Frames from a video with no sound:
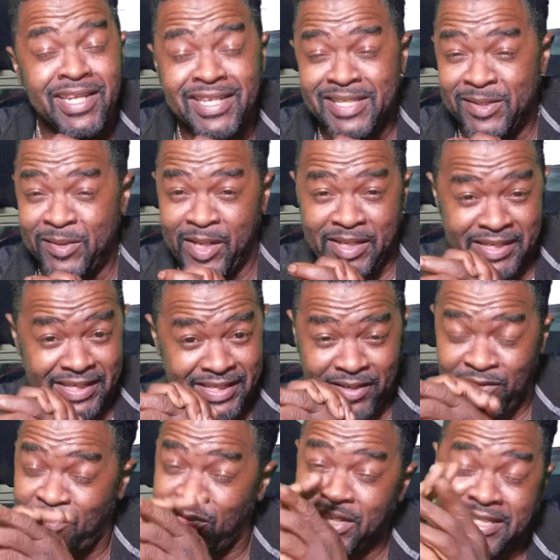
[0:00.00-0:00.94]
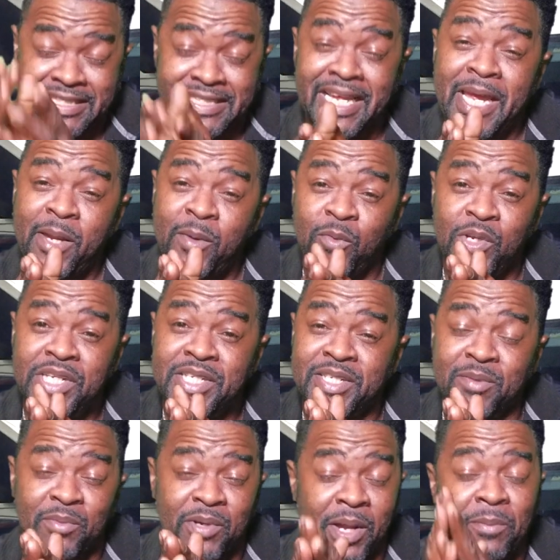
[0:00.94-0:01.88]
They did this for the same
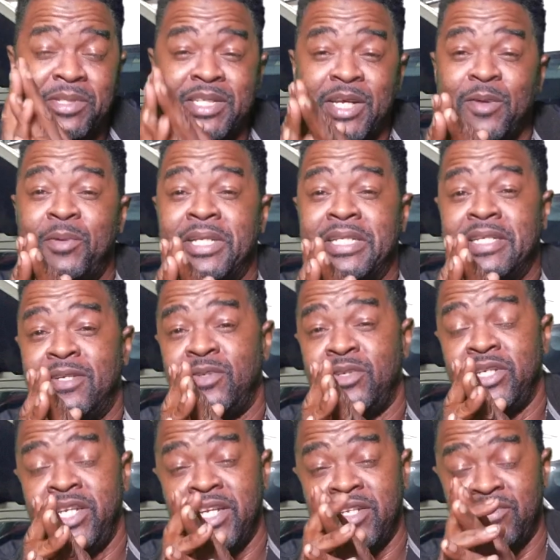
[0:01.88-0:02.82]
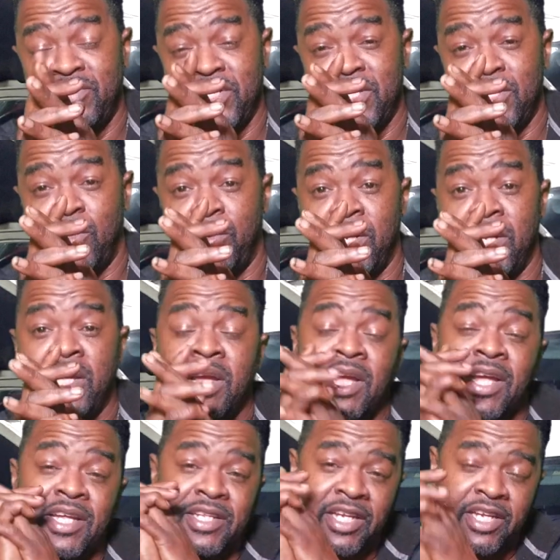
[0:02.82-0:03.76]
reason, but I'm gonna talk about that on the next video, man.
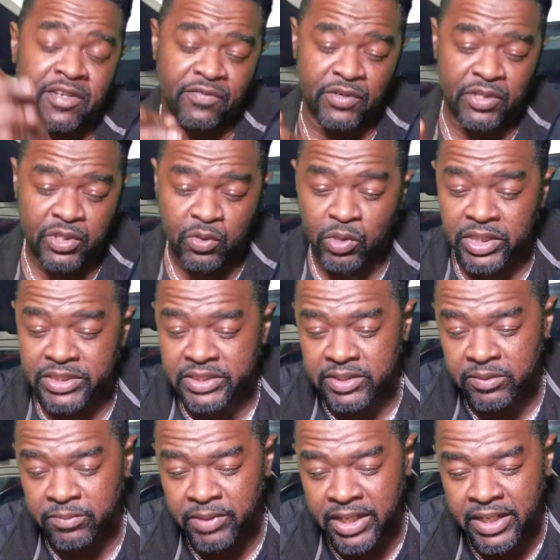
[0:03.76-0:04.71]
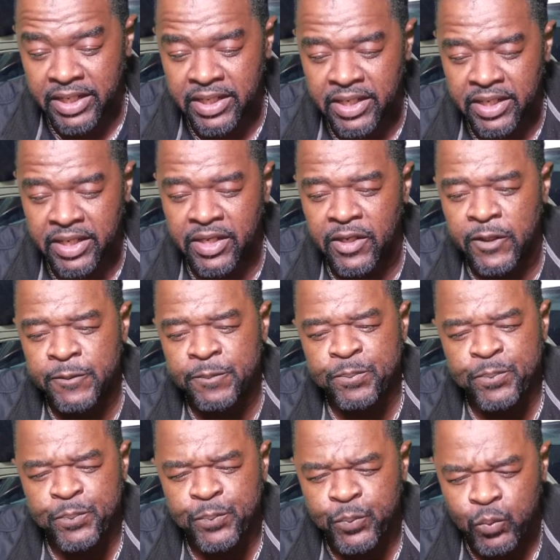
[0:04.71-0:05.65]
Thanks for your question, man,
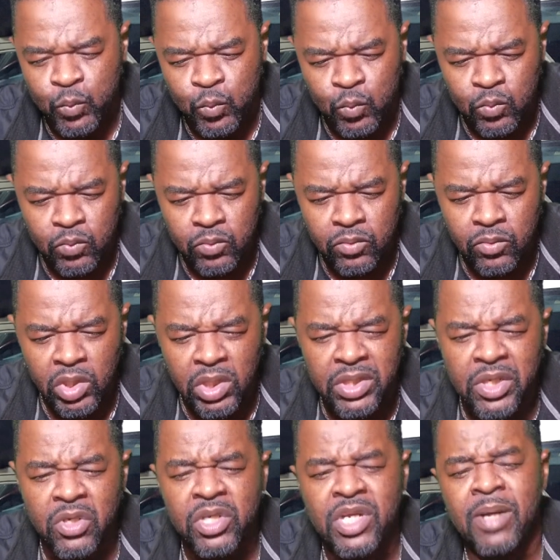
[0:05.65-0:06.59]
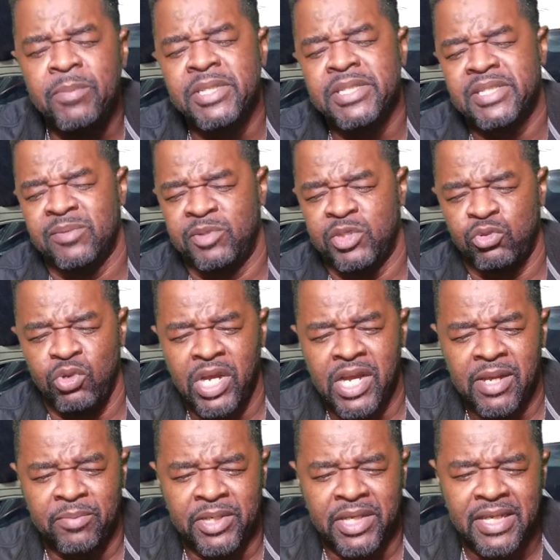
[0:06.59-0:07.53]
and comment,
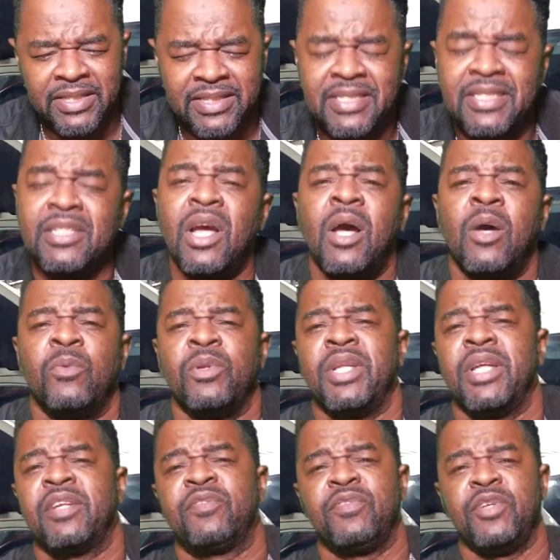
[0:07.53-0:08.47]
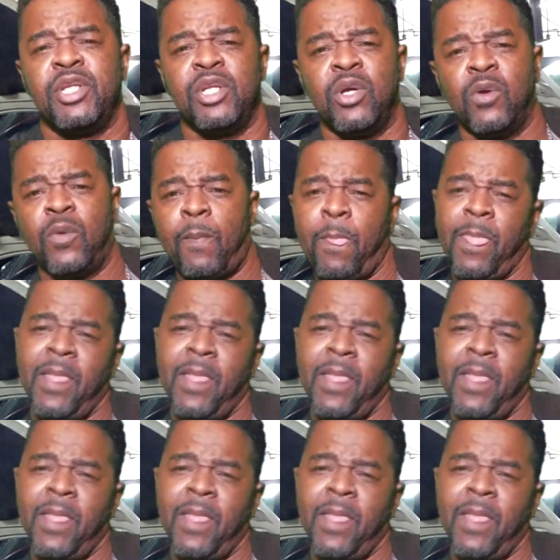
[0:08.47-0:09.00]
subscribe, and I'll see y'all in the next video.